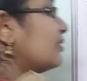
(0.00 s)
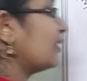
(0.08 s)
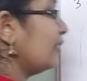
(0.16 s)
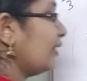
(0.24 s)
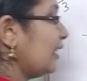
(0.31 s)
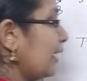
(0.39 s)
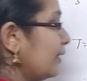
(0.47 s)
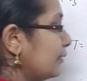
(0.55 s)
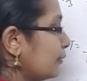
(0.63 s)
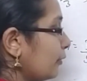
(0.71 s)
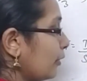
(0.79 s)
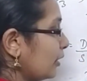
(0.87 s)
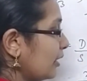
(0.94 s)
is given as
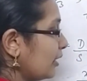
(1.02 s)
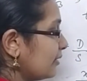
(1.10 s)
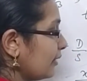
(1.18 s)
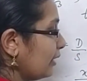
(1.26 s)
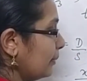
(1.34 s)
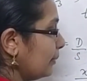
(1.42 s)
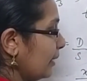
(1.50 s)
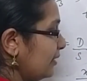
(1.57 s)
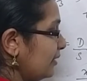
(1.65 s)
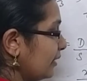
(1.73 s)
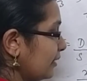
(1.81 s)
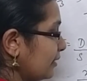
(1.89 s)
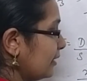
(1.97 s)
47 by
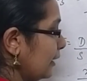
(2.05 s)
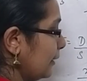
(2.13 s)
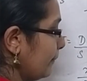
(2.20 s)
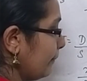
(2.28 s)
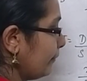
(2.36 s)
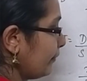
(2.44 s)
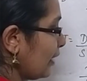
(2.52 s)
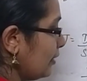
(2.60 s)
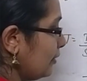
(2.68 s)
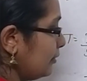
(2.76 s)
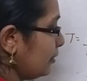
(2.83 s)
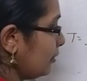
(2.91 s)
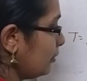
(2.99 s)
60.
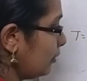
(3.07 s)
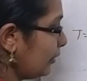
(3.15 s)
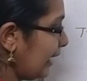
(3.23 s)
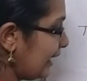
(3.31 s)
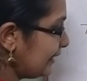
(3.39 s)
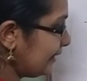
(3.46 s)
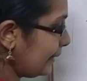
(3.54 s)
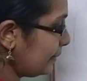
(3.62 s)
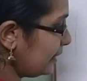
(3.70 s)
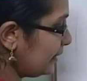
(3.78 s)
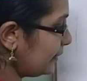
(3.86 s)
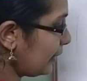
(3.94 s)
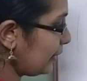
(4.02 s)
So LCM
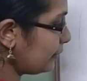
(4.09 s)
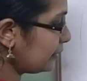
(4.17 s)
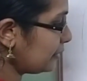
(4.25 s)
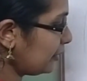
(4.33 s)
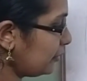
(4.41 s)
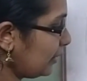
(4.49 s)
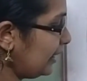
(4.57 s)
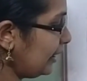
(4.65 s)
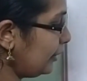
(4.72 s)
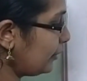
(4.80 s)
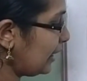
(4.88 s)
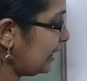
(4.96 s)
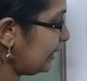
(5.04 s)
is 5 4s are
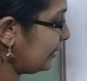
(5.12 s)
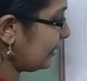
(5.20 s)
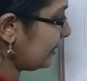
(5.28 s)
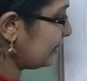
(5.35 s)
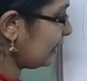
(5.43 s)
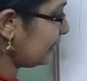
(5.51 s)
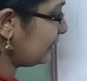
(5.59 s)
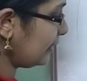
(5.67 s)
20, 23s are